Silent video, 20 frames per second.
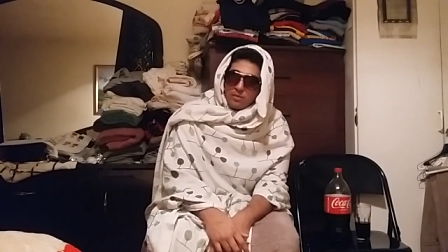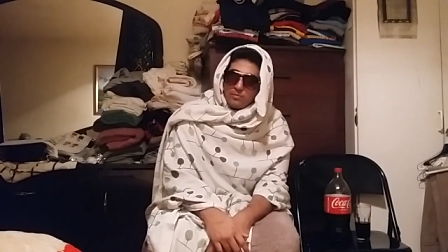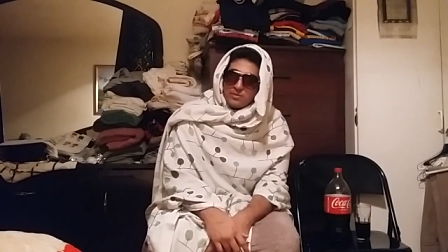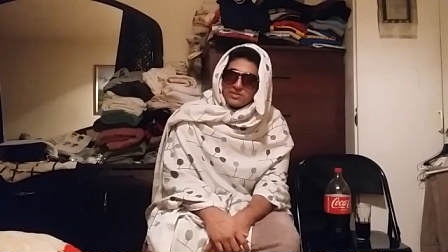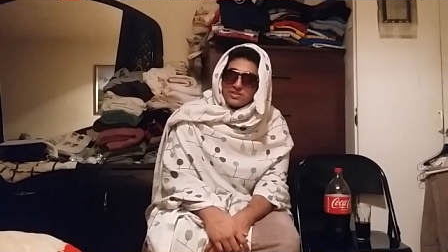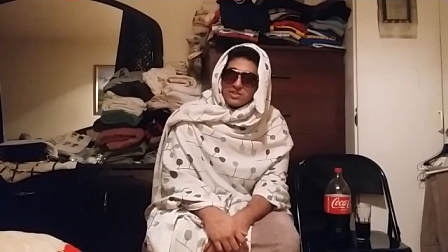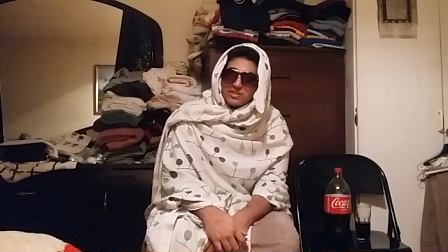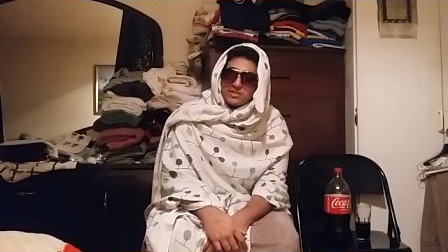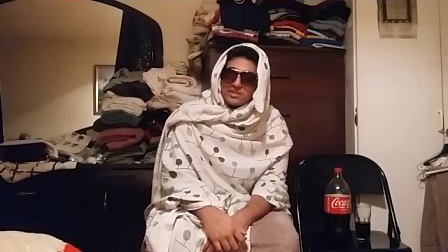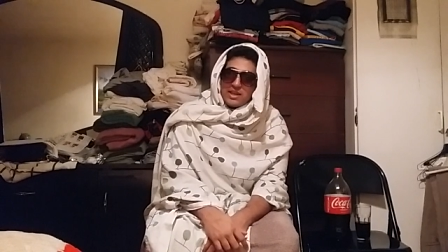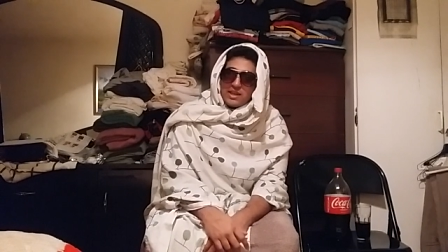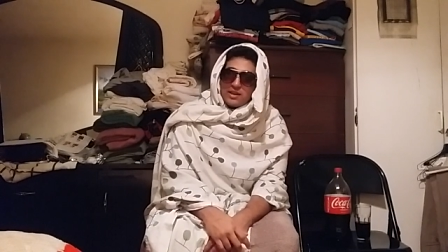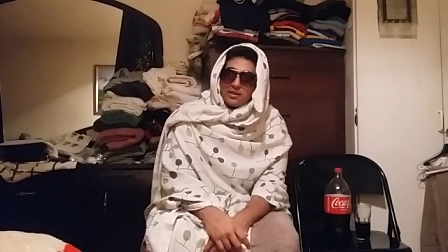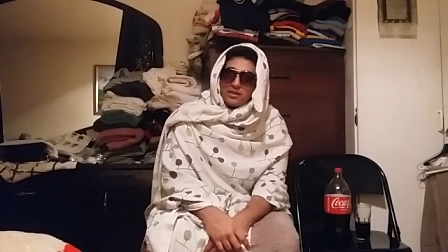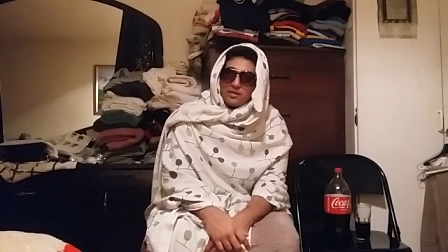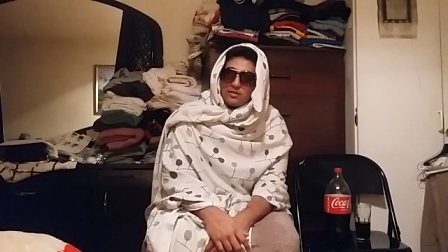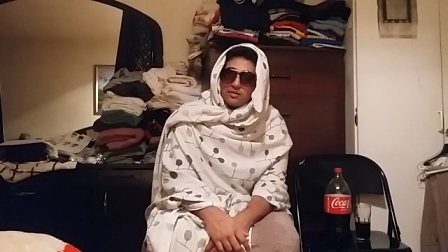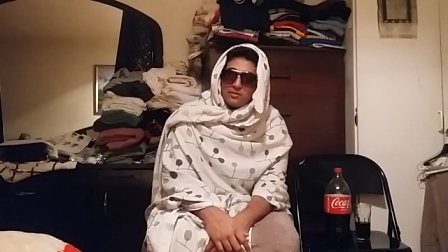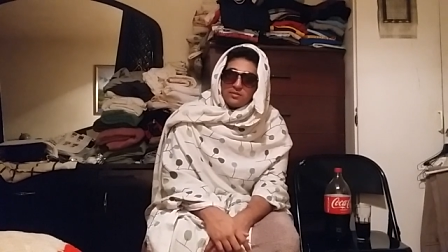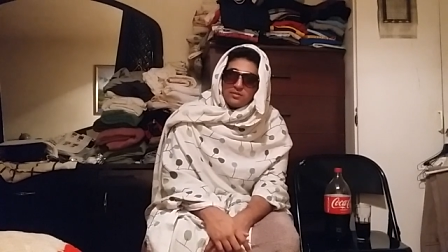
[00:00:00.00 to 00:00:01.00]
But just like...
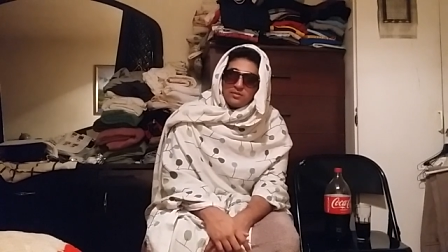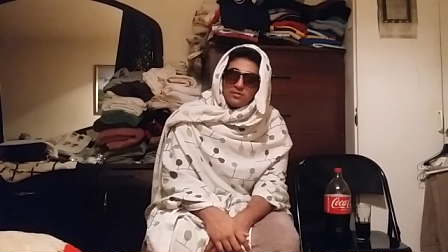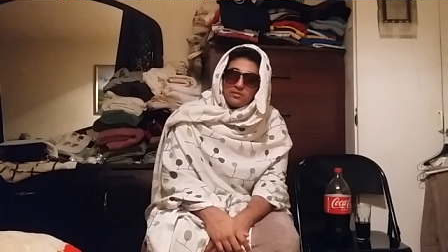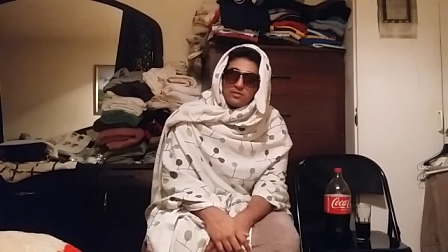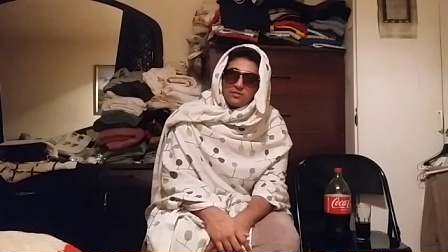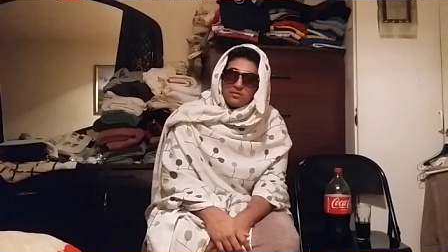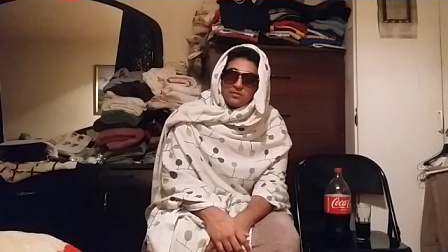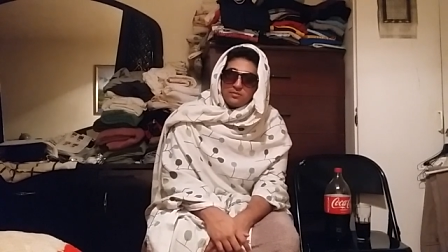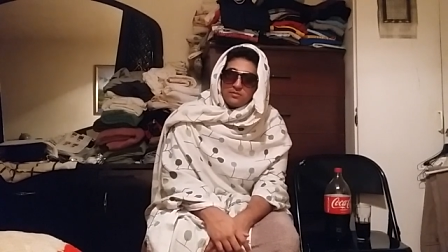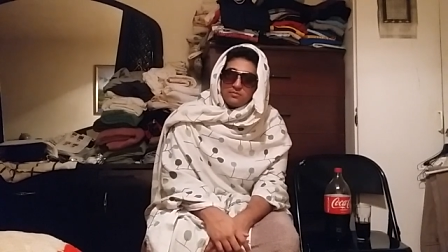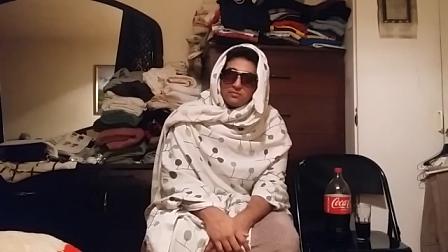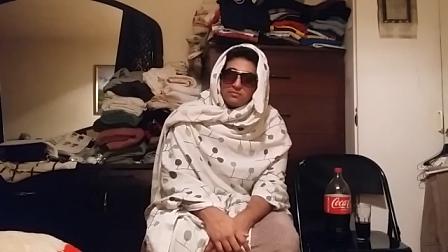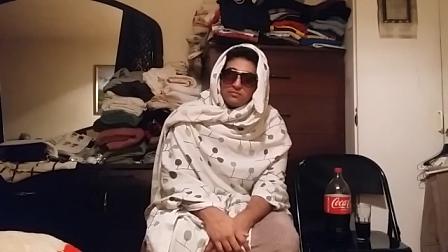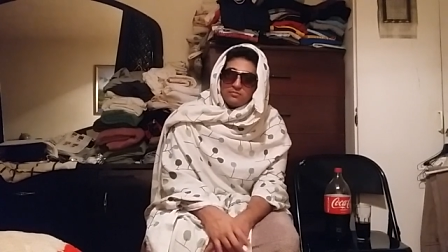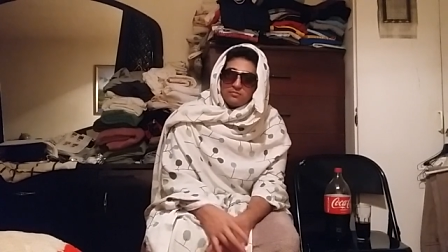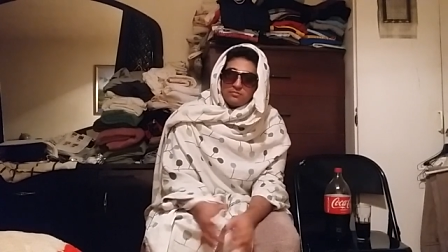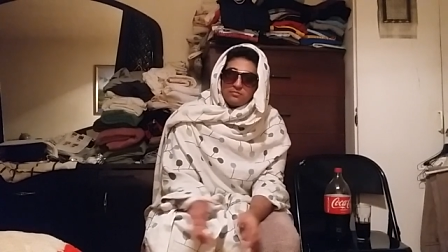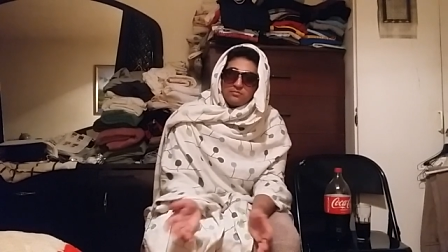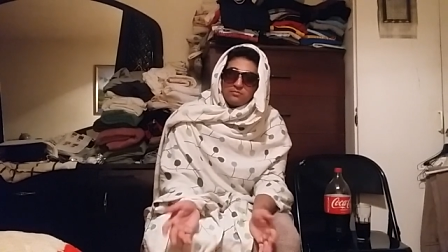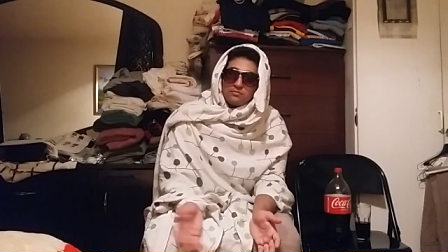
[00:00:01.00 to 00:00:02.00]

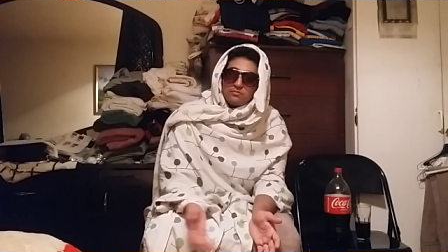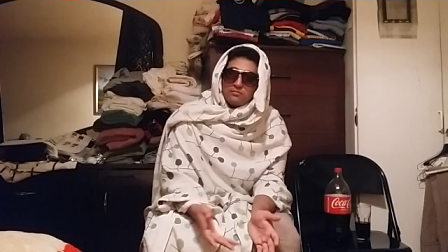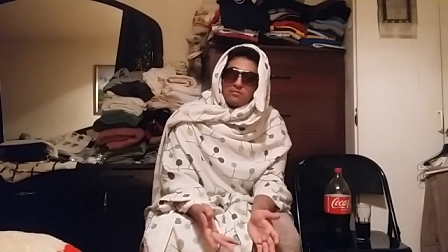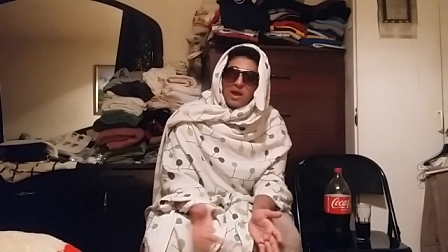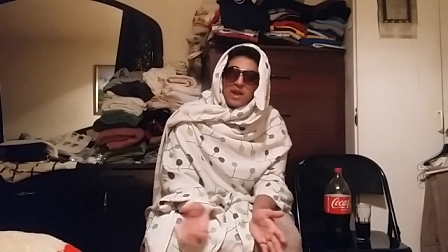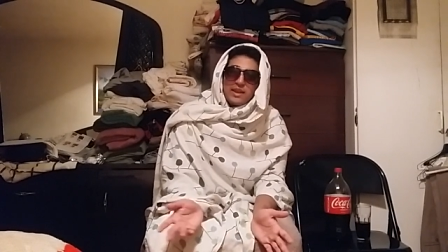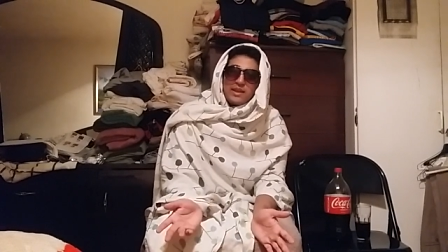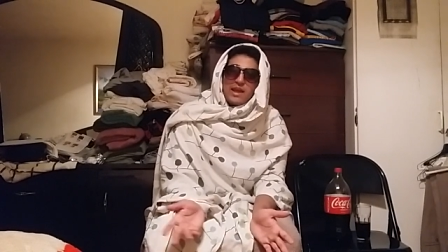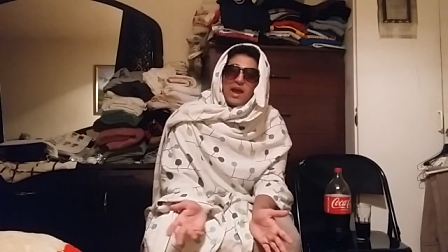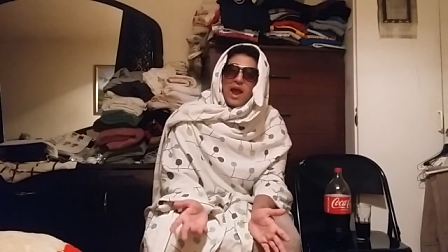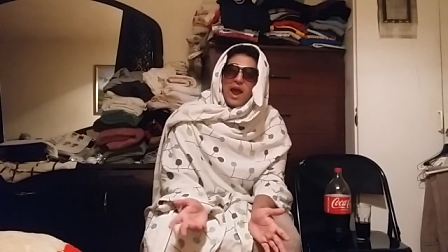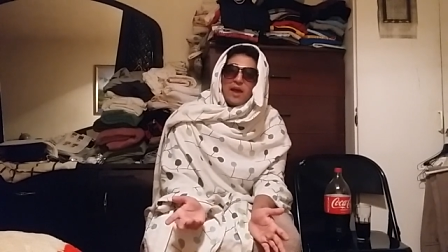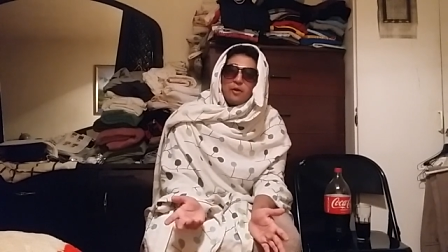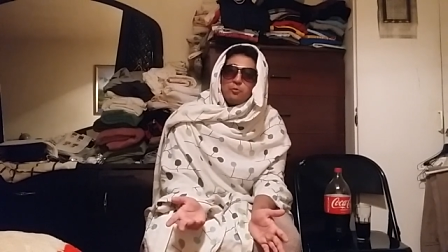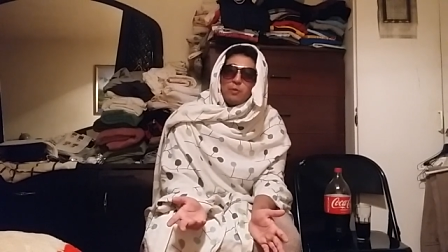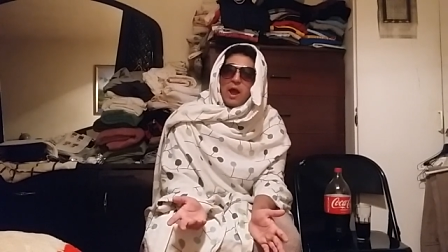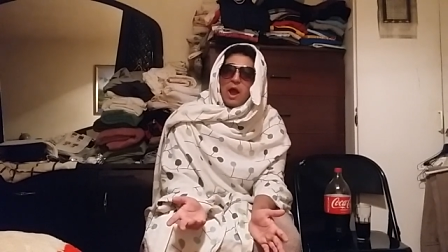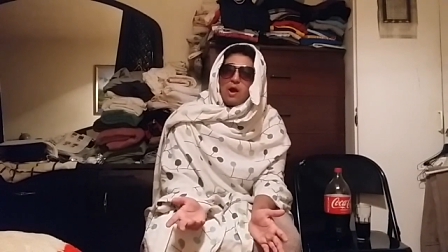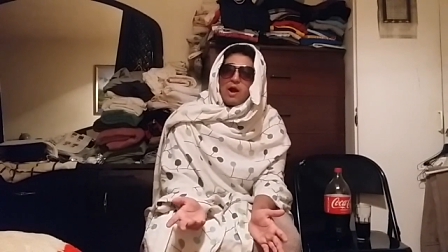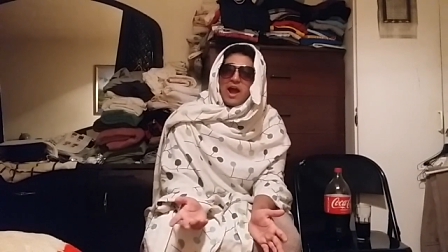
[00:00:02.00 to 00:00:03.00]
My
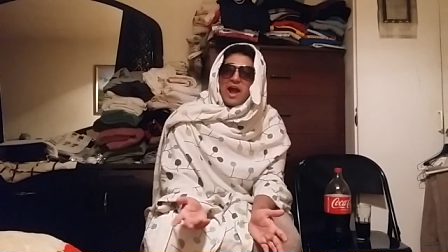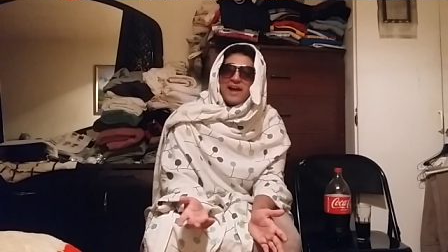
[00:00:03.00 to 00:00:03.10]
God, wow,